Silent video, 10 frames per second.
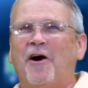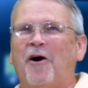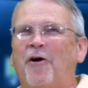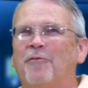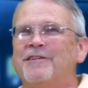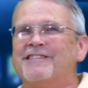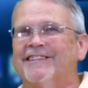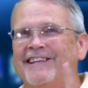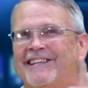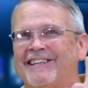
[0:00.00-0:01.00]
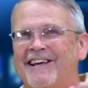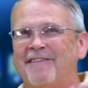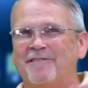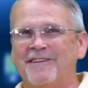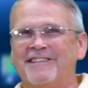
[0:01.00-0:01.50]
Always glad to
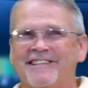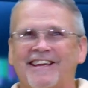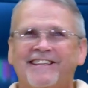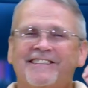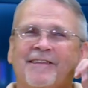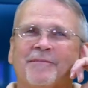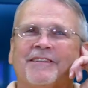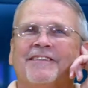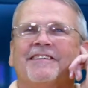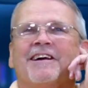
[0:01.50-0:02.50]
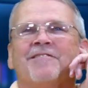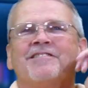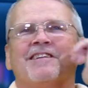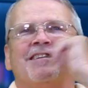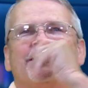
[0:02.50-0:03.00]
have Rich add something to the
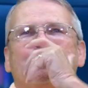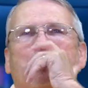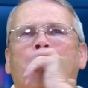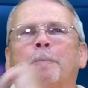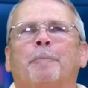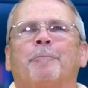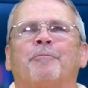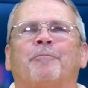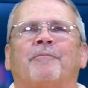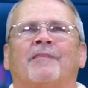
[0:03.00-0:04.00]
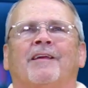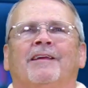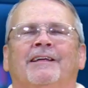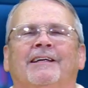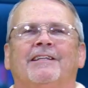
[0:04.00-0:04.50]
conversation.
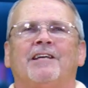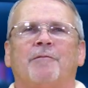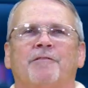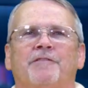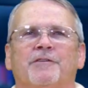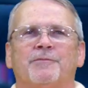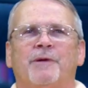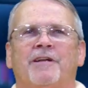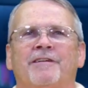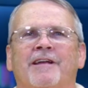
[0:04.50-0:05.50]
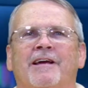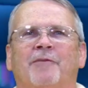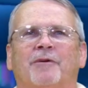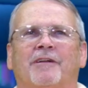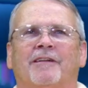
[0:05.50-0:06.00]
Tommy feels better
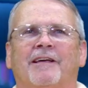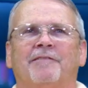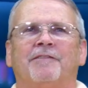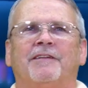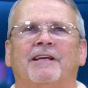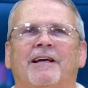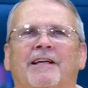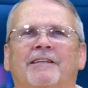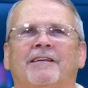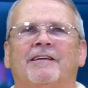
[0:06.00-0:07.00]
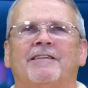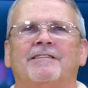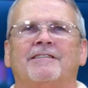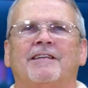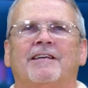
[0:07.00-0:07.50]
now. We're glad for that. Jan
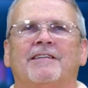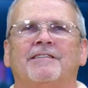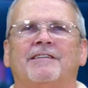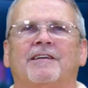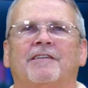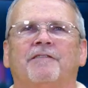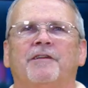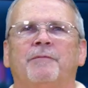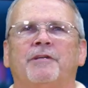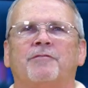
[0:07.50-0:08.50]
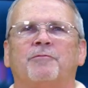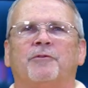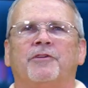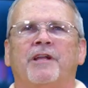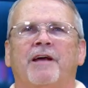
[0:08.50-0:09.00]
says vMix
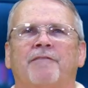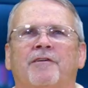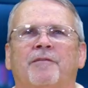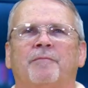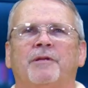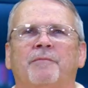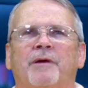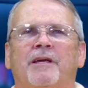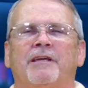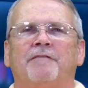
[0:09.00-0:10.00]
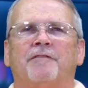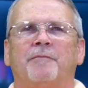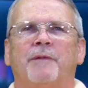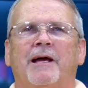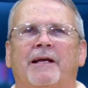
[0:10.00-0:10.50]
will never be made
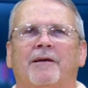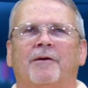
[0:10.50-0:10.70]
for Mac